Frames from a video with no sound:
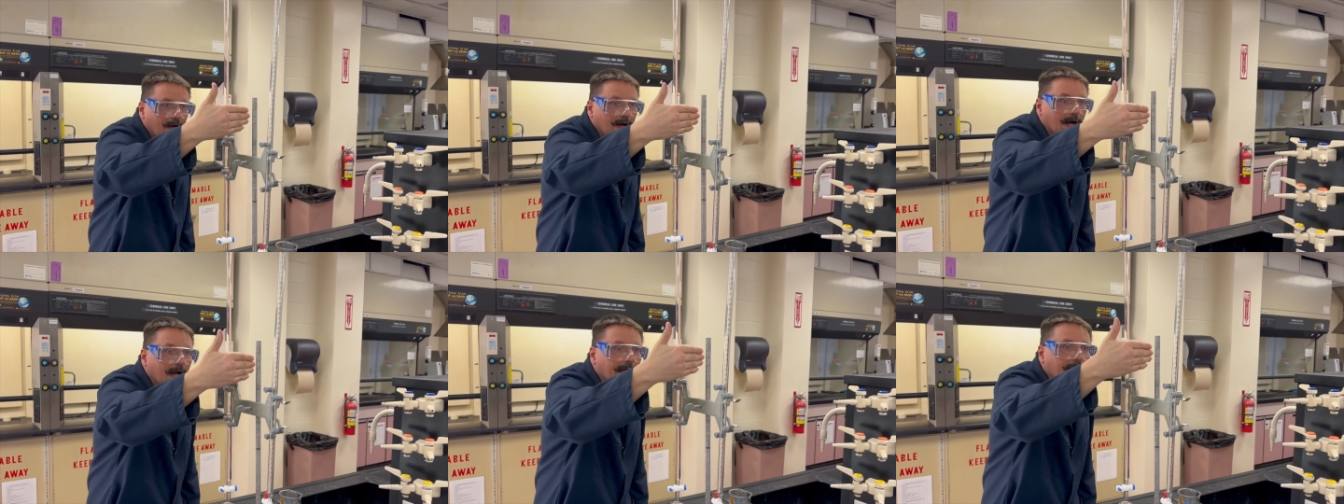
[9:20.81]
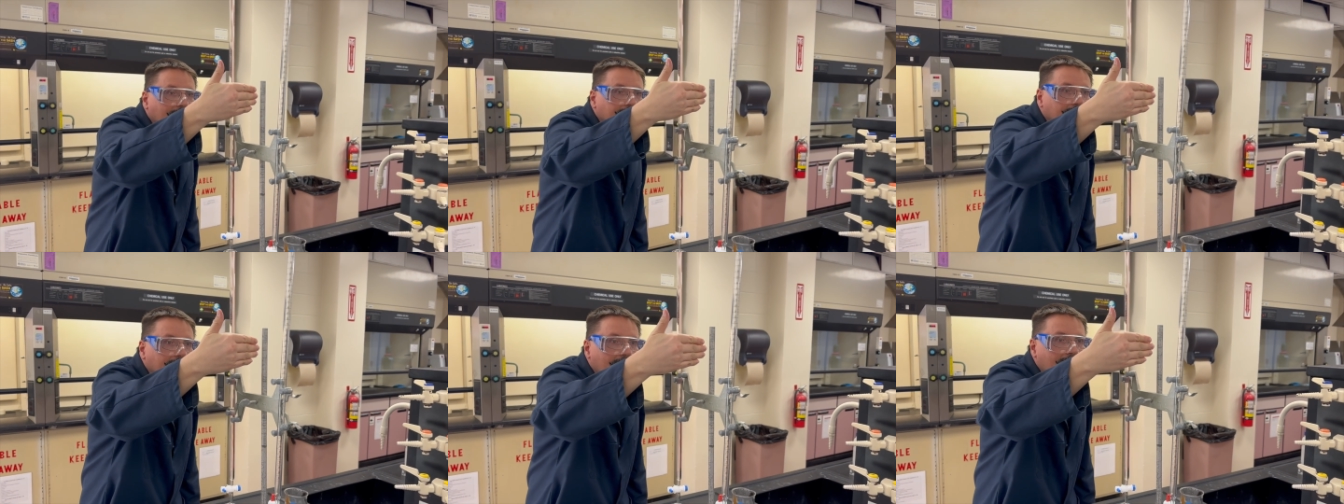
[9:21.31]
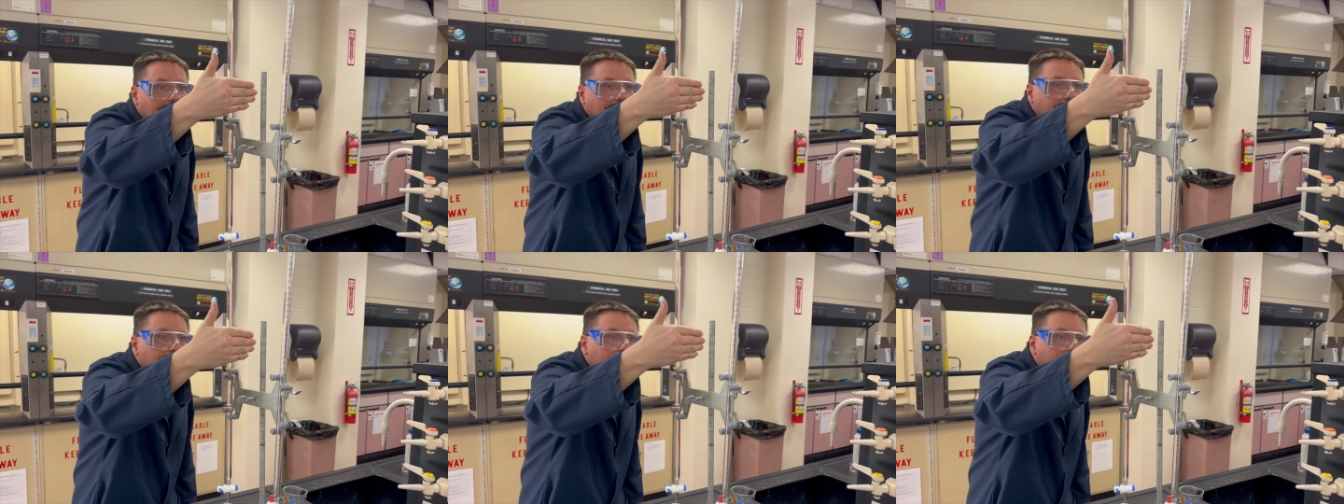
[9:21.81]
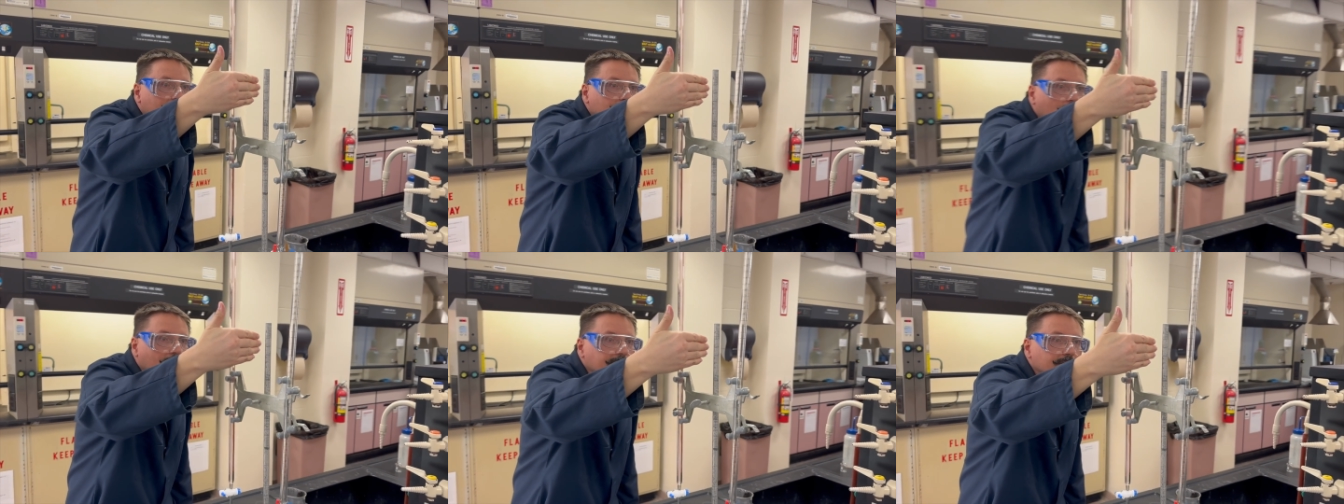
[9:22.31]
I ended at
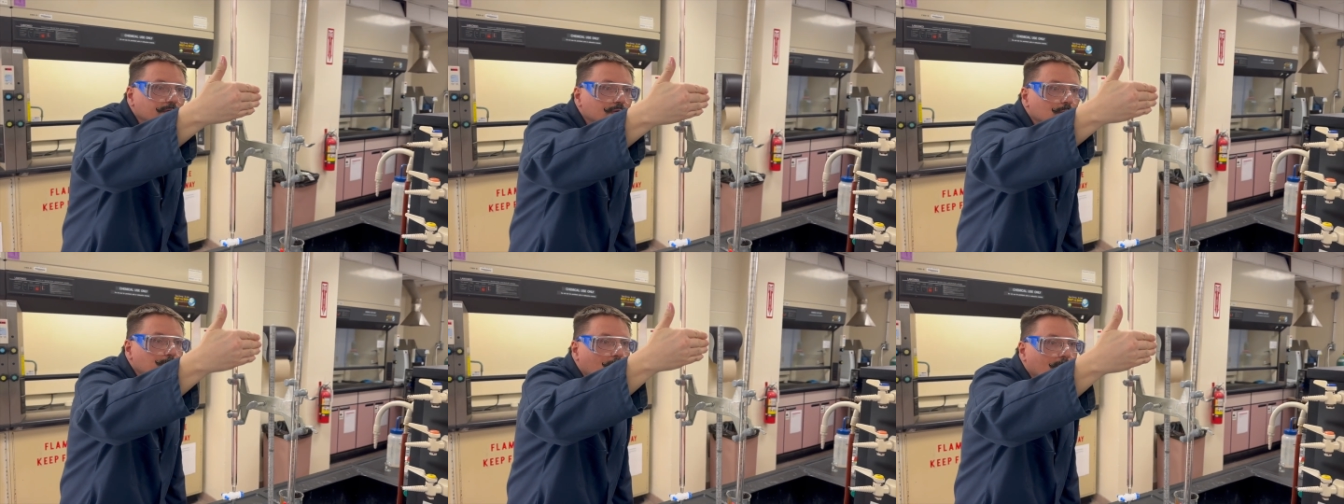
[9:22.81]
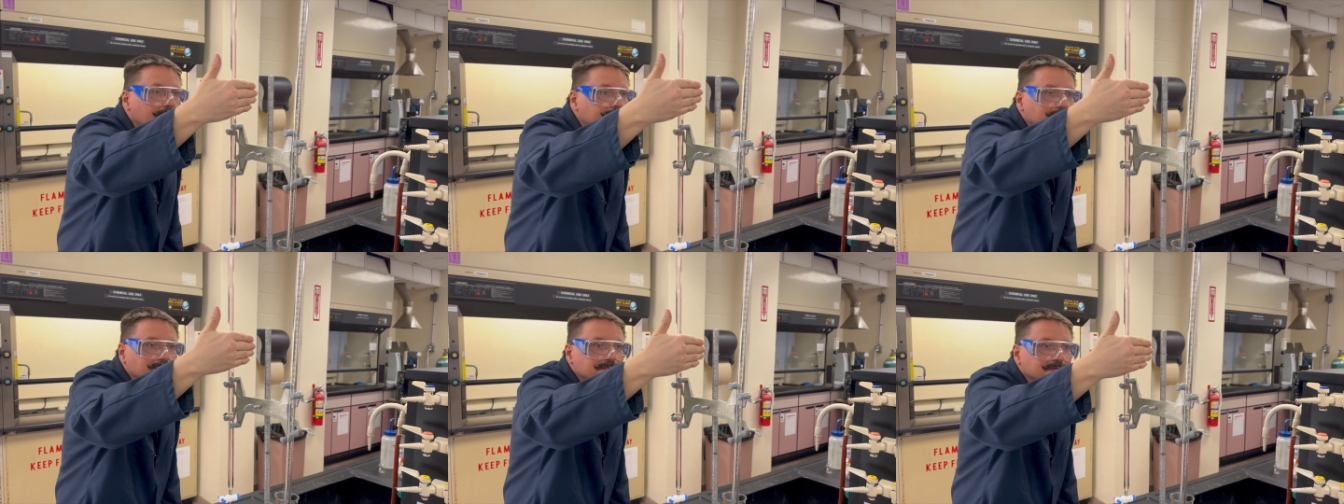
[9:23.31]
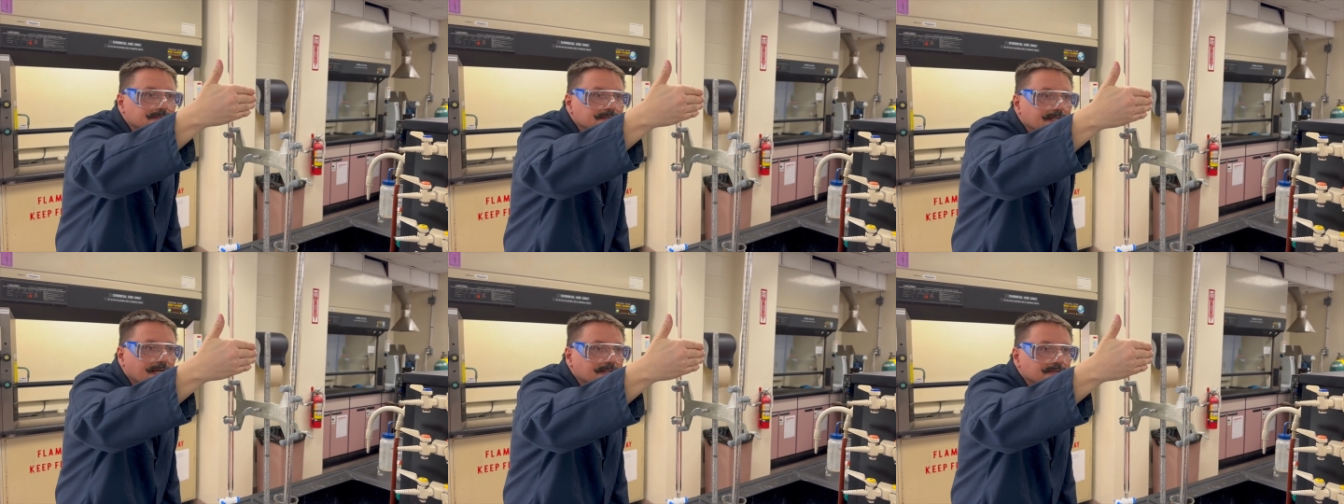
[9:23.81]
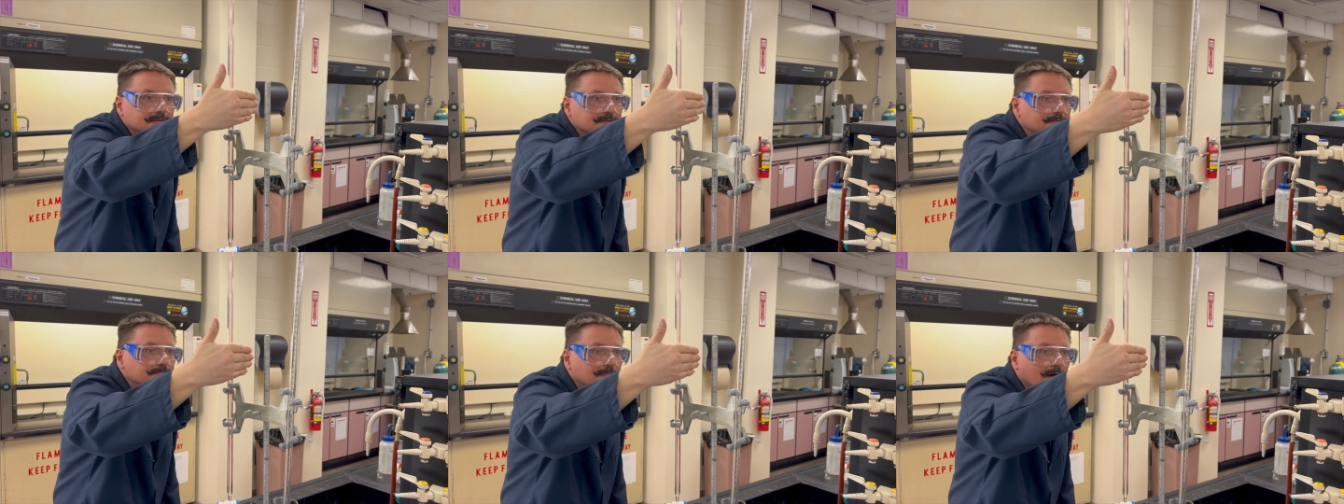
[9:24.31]
22
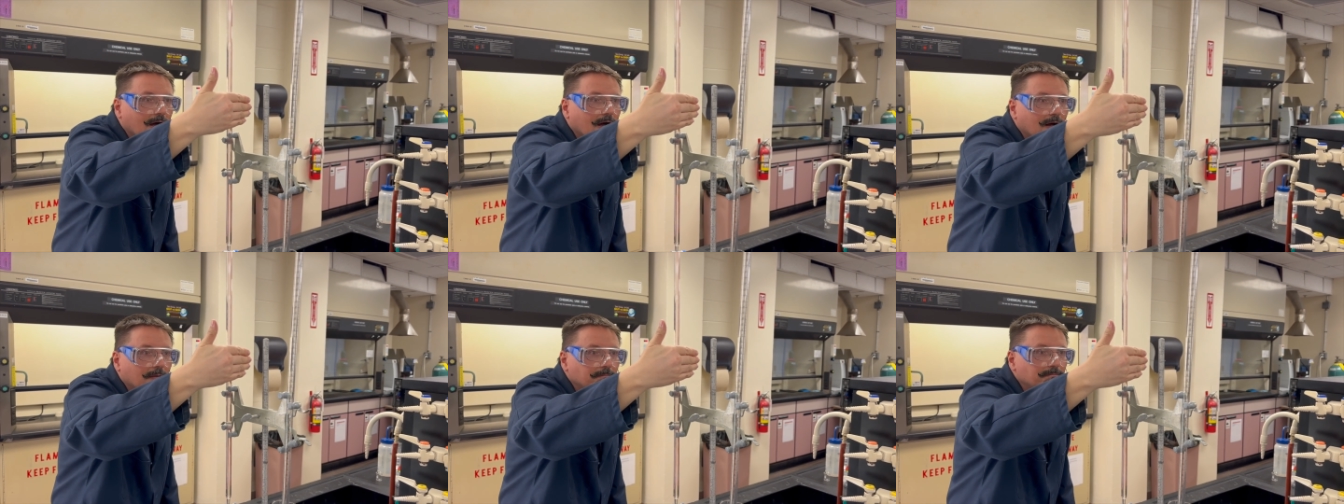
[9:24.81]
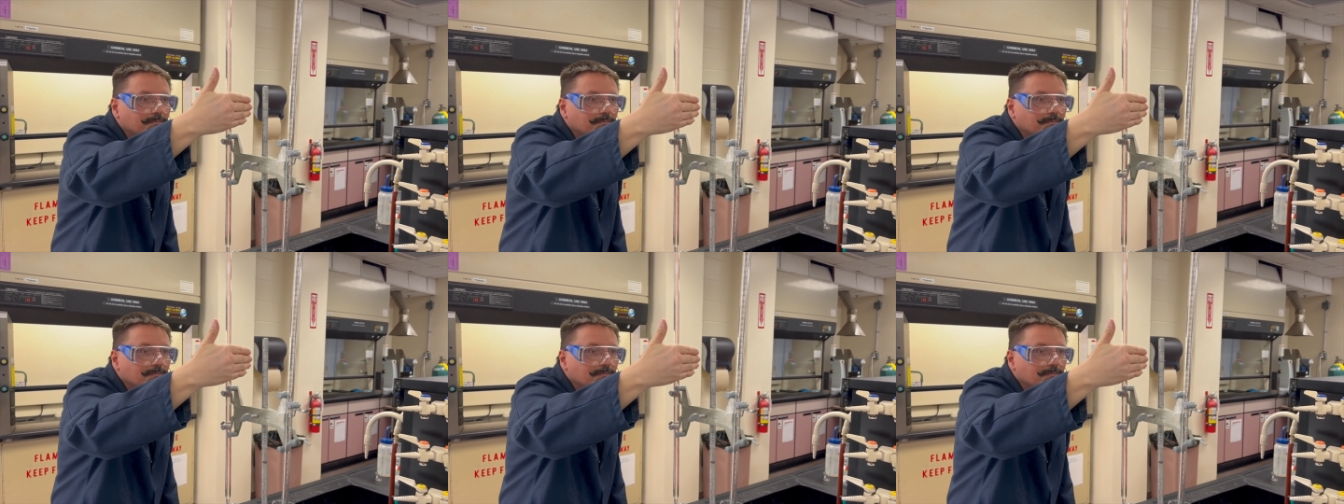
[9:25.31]
six, uh,